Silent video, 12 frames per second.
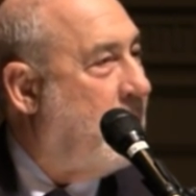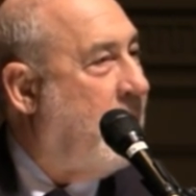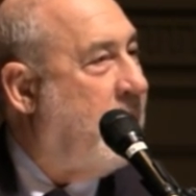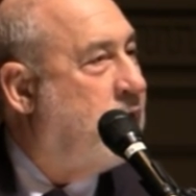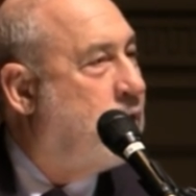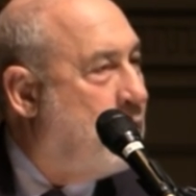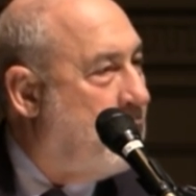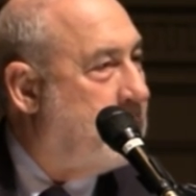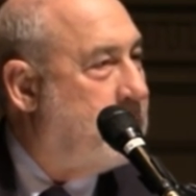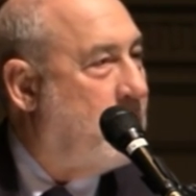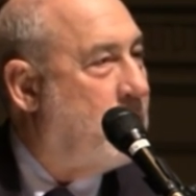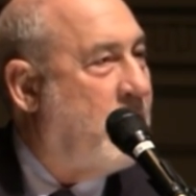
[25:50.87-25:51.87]
a
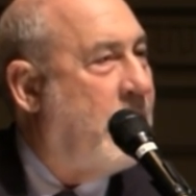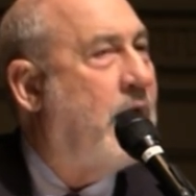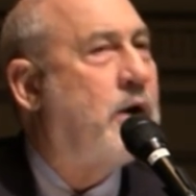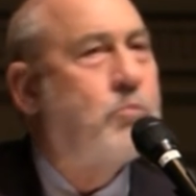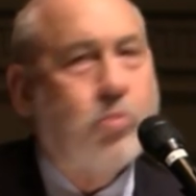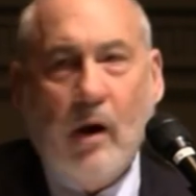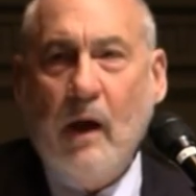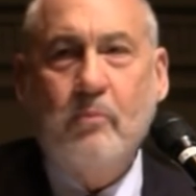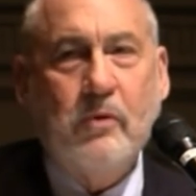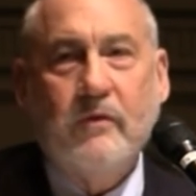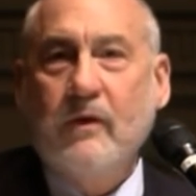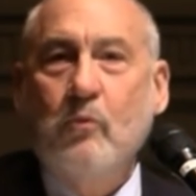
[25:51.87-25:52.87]
good that had a
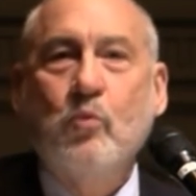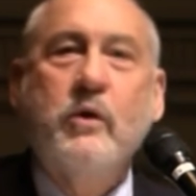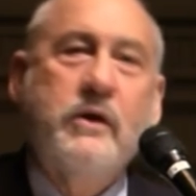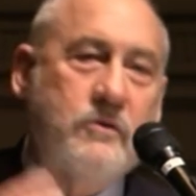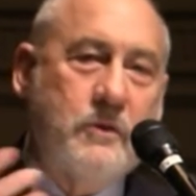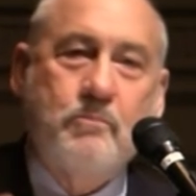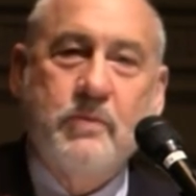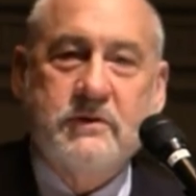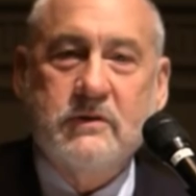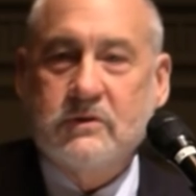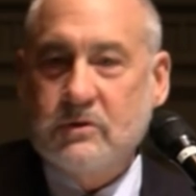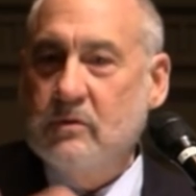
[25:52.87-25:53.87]
property that we in the
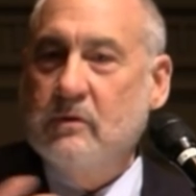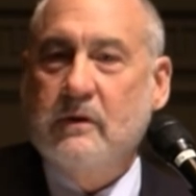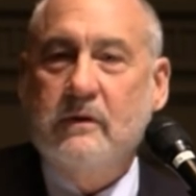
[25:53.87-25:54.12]
business school